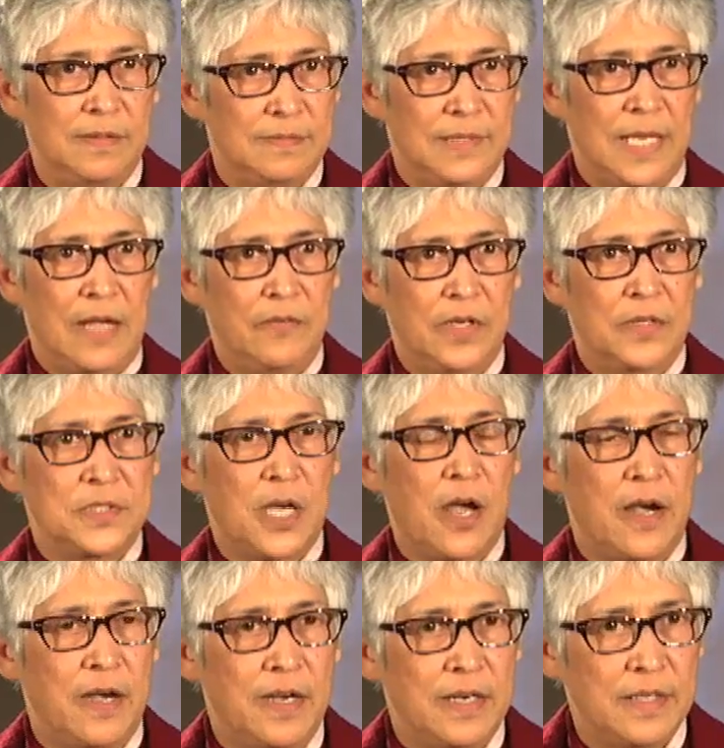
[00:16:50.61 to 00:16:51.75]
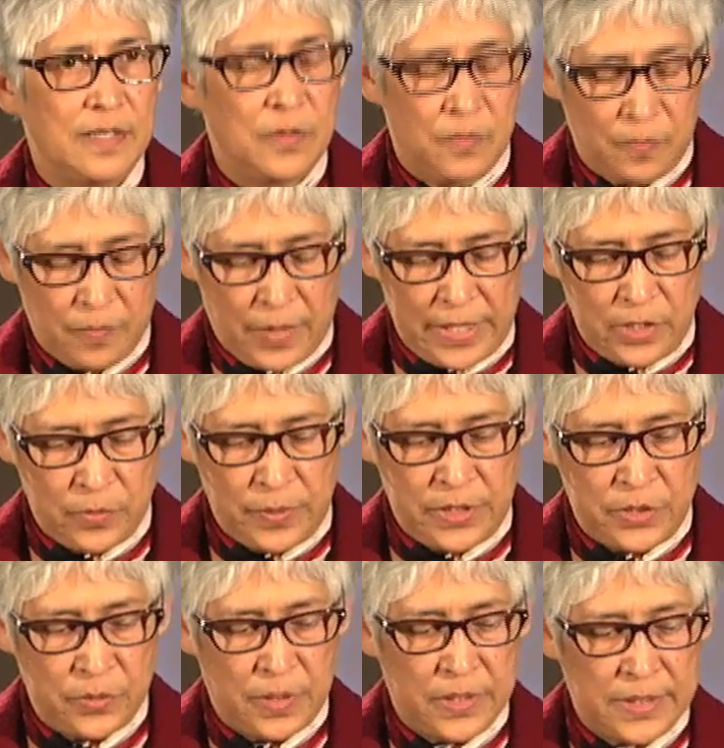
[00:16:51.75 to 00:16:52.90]
life goes on? Why do we
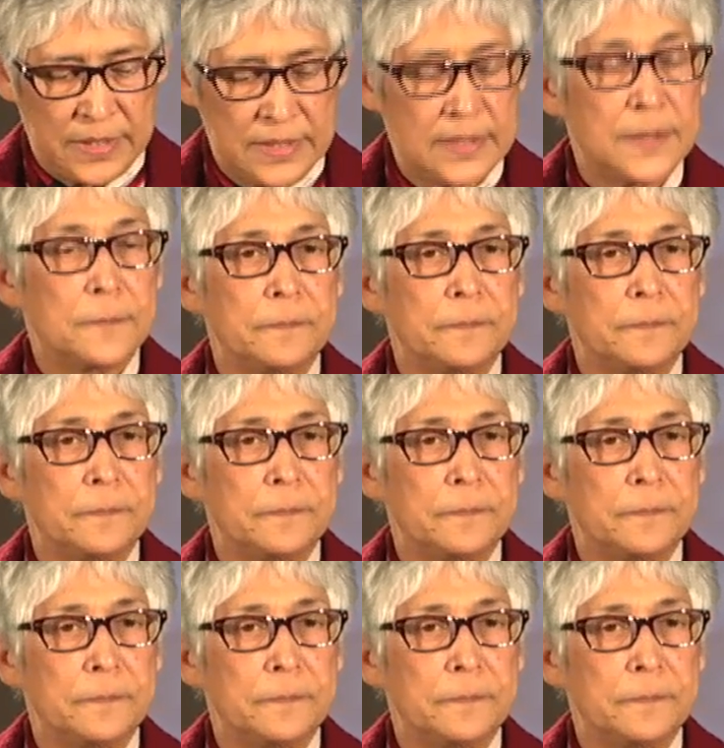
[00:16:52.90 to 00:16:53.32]
do all this?